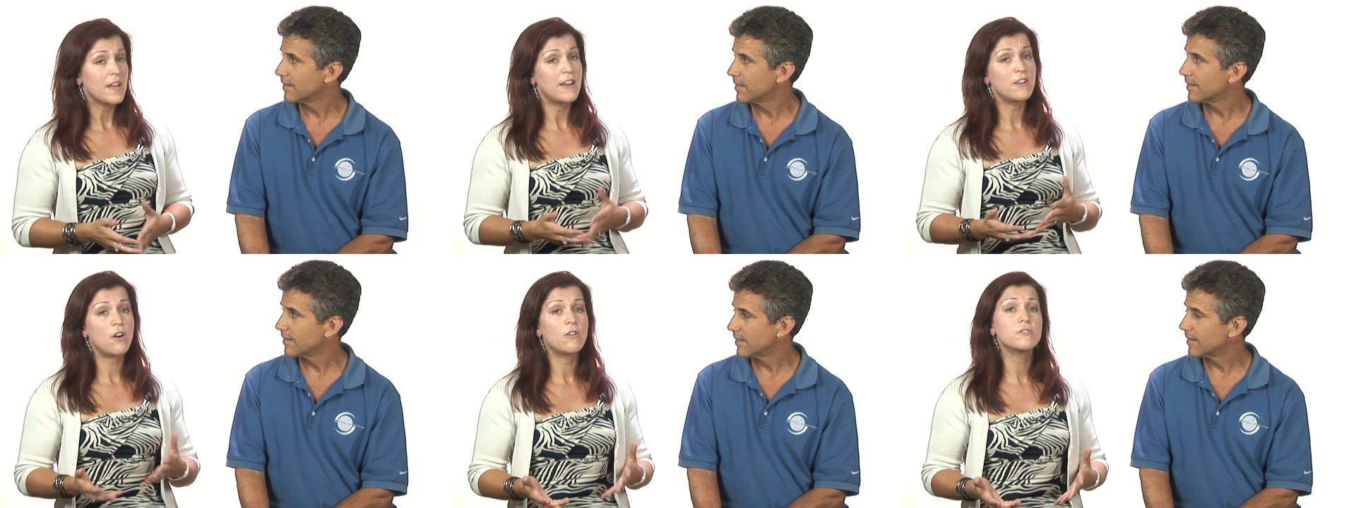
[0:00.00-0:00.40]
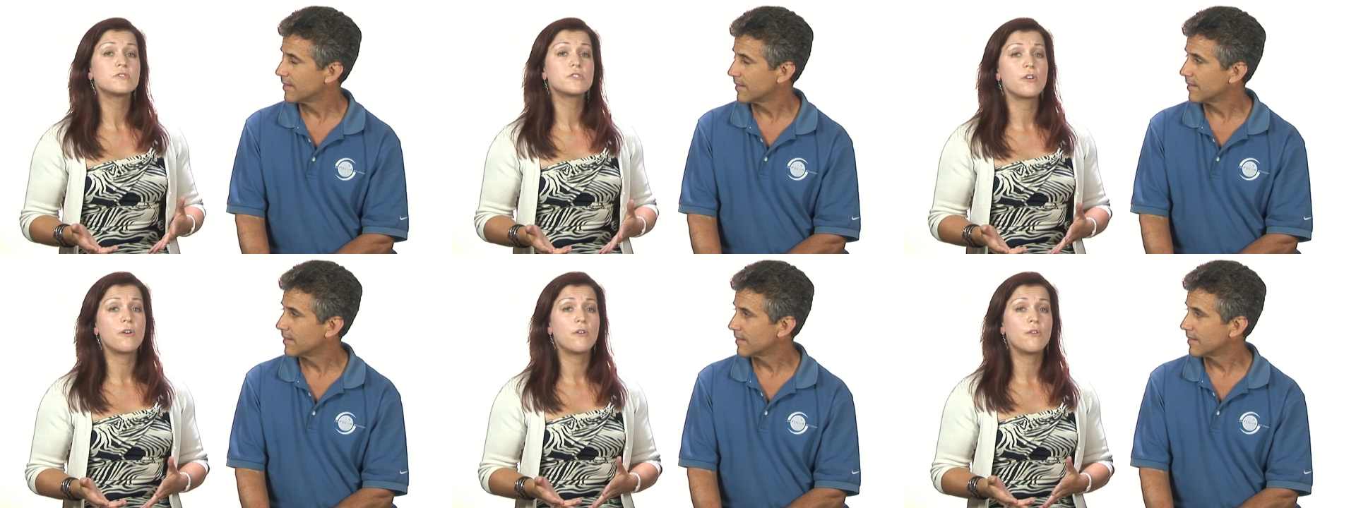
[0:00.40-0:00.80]
Speaker 1: and
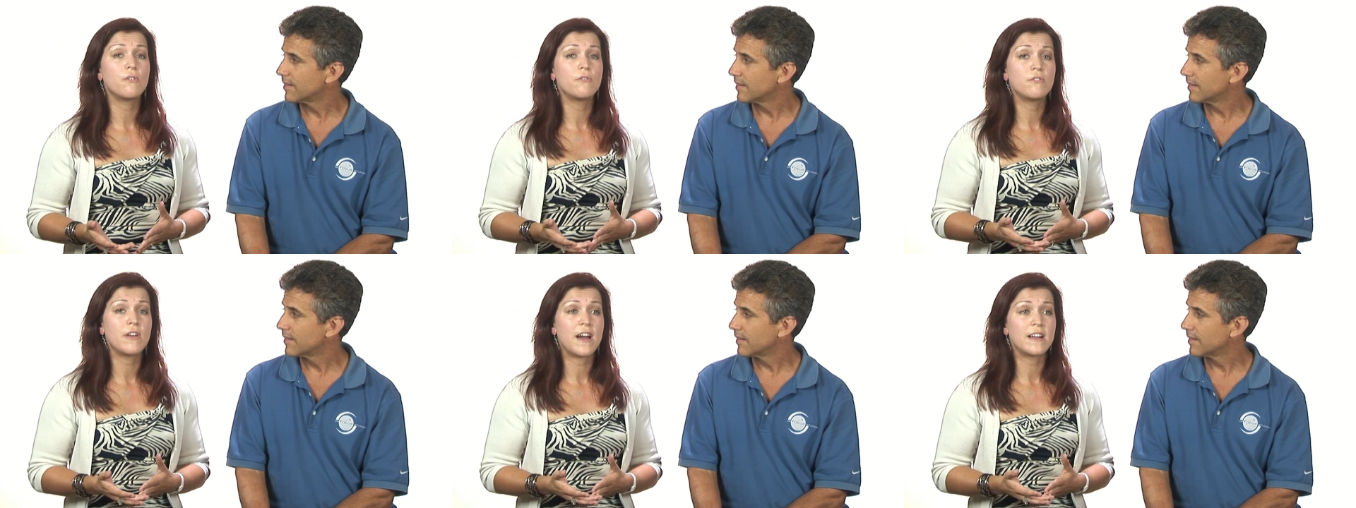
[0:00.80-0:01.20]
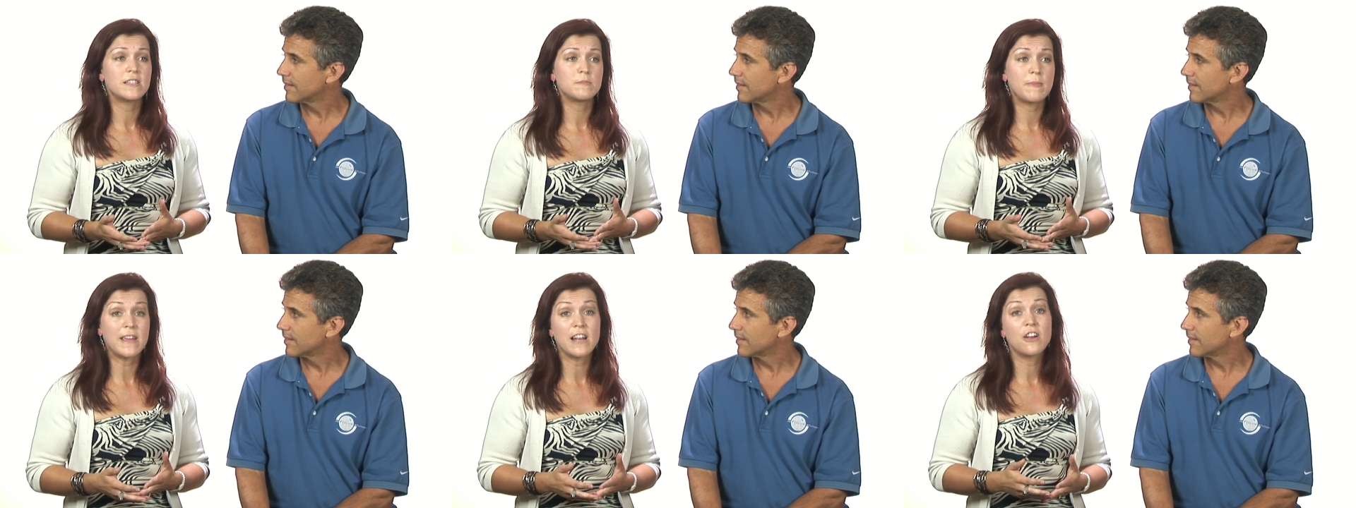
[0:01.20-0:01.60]
also
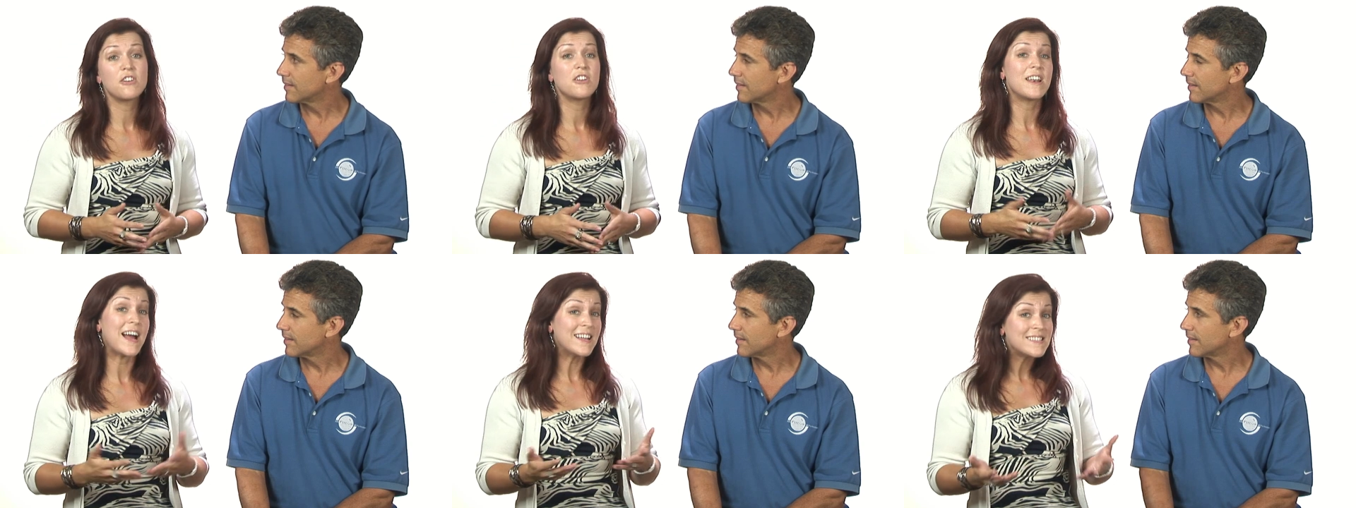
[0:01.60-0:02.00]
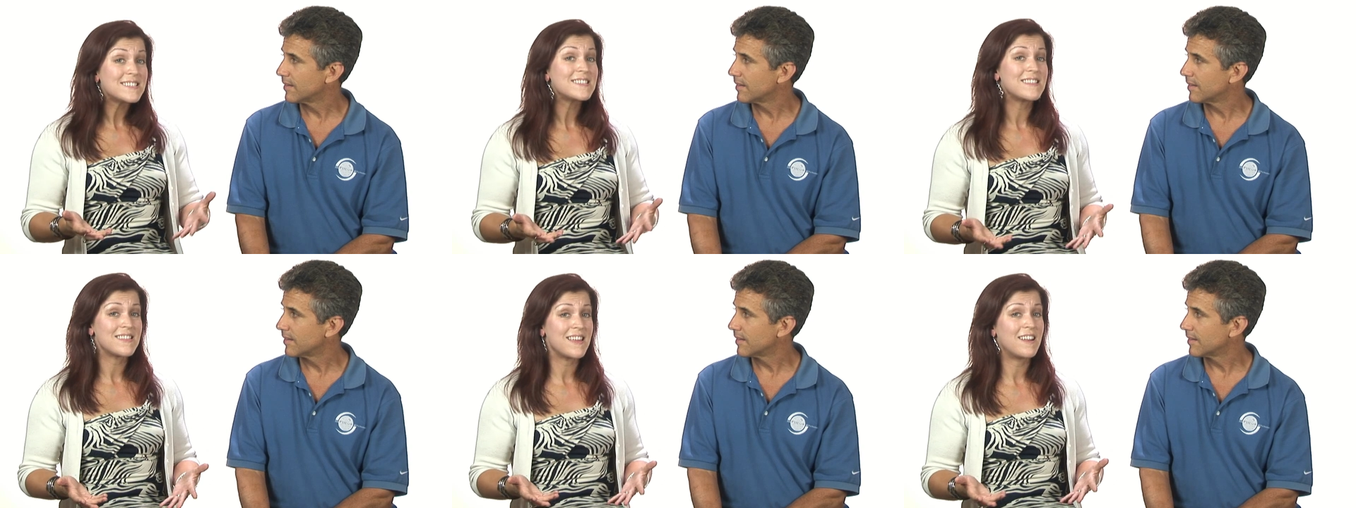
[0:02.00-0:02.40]
that's made out of
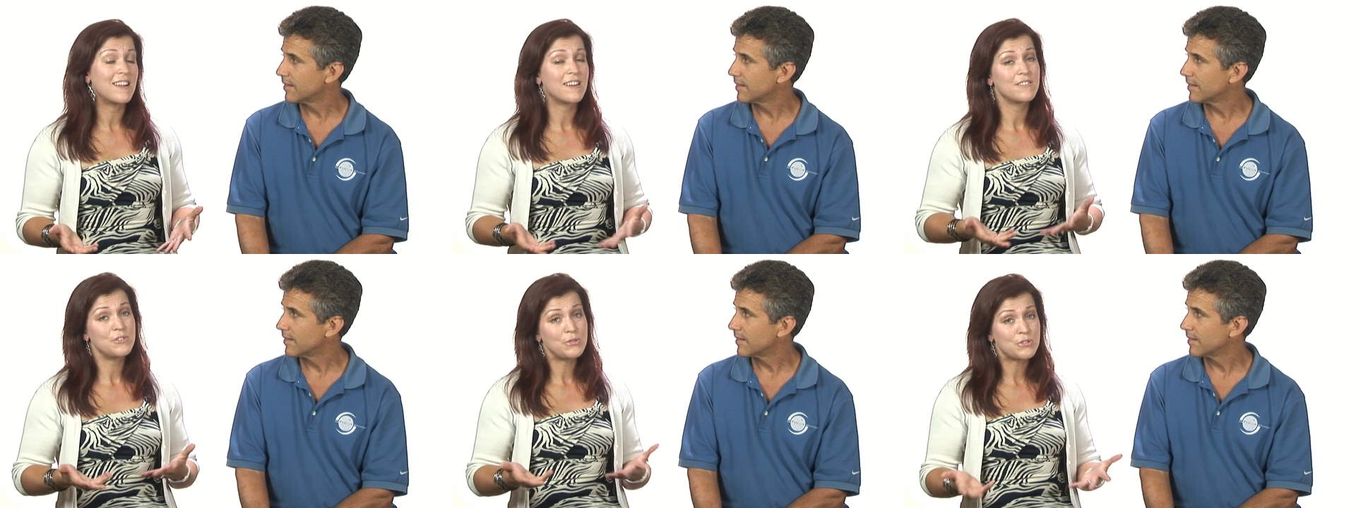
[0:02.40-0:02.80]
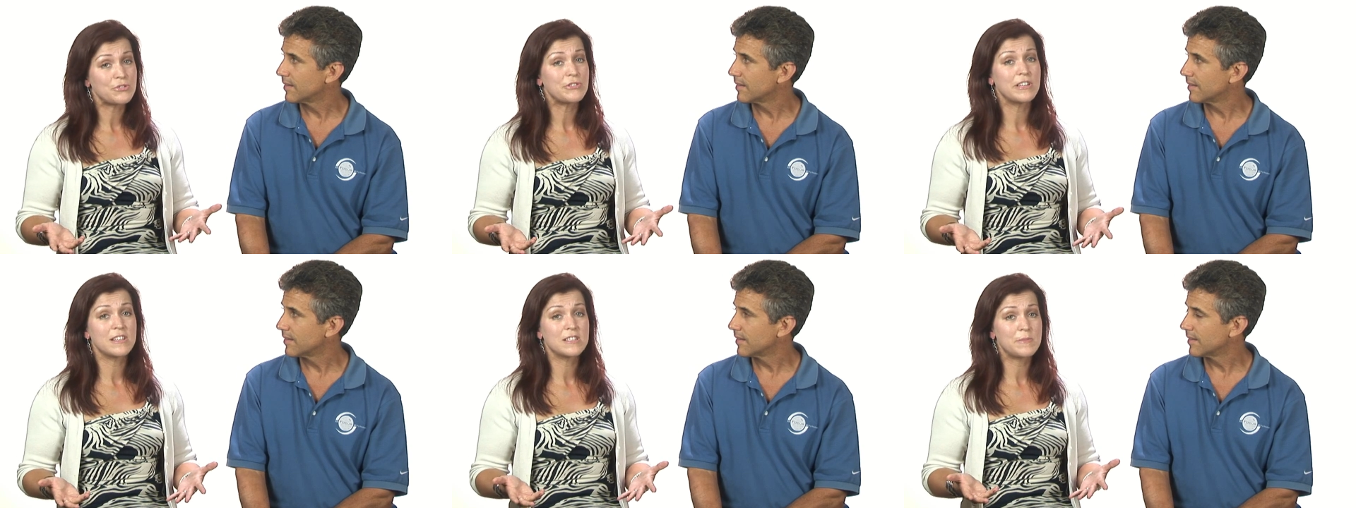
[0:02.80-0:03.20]
non-synthetic
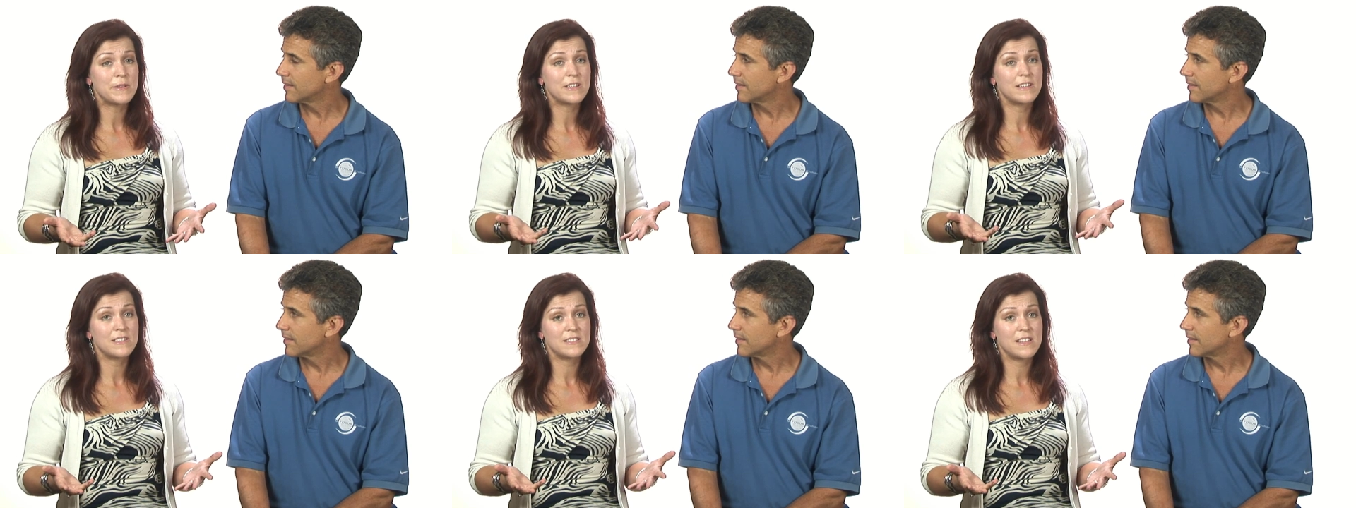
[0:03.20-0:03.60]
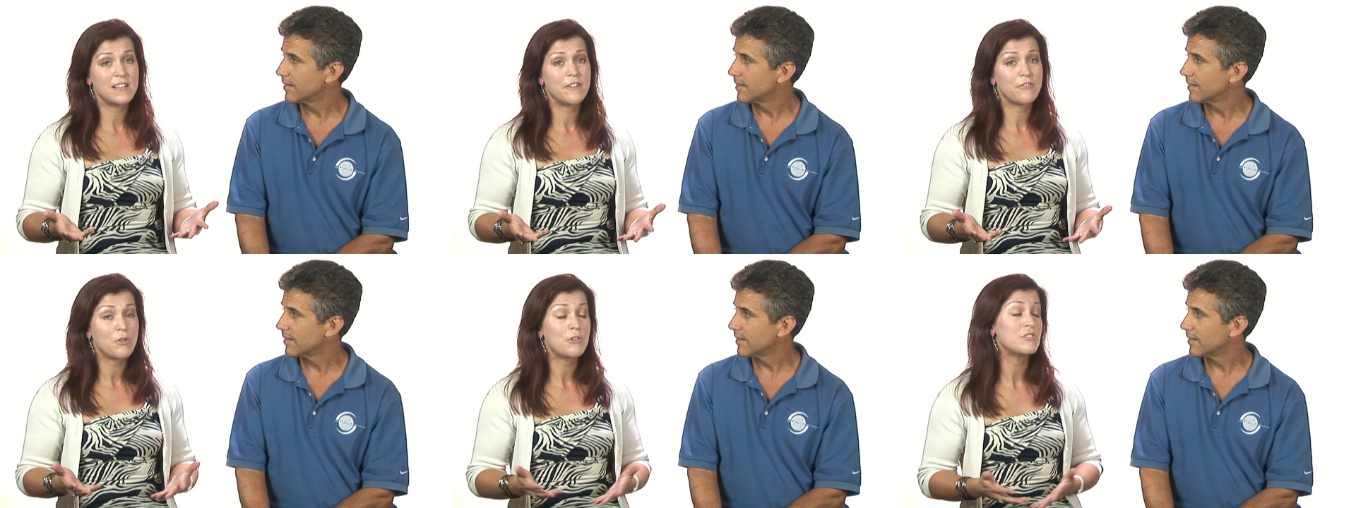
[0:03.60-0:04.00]
nutrients because
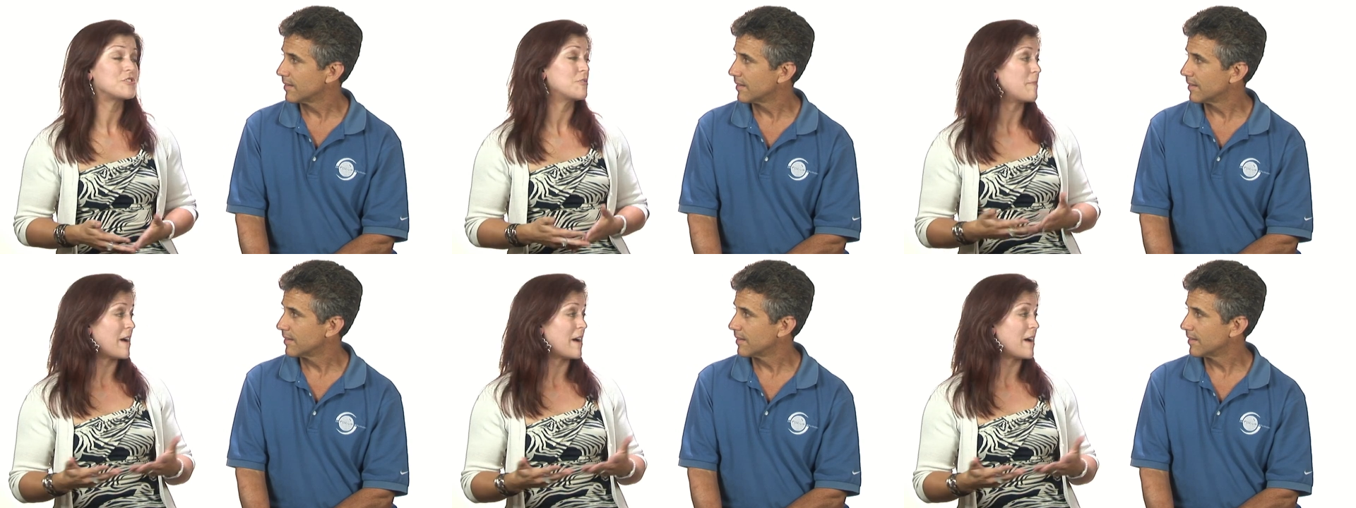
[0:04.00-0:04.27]
then of course